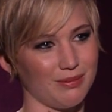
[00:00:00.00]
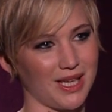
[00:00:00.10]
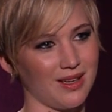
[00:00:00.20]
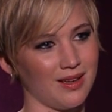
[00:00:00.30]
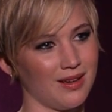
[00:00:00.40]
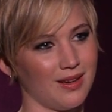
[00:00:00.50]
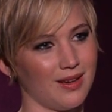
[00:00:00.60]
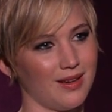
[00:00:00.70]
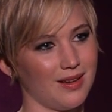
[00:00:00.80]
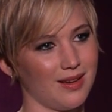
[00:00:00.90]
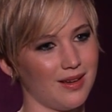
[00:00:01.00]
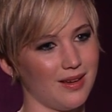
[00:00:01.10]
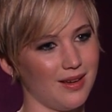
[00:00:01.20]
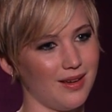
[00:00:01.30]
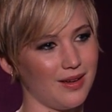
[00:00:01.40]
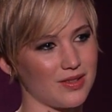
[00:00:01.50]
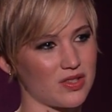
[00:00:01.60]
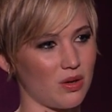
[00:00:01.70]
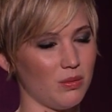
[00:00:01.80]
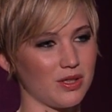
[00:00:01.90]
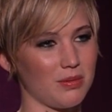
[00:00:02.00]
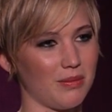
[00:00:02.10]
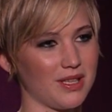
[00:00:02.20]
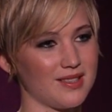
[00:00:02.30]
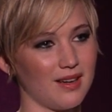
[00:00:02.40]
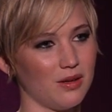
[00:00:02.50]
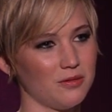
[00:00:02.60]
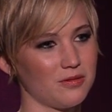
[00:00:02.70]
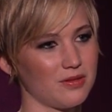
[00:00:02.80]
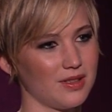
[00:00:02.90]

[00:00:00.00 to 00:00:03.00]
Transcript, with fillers: me uh, so much about myself.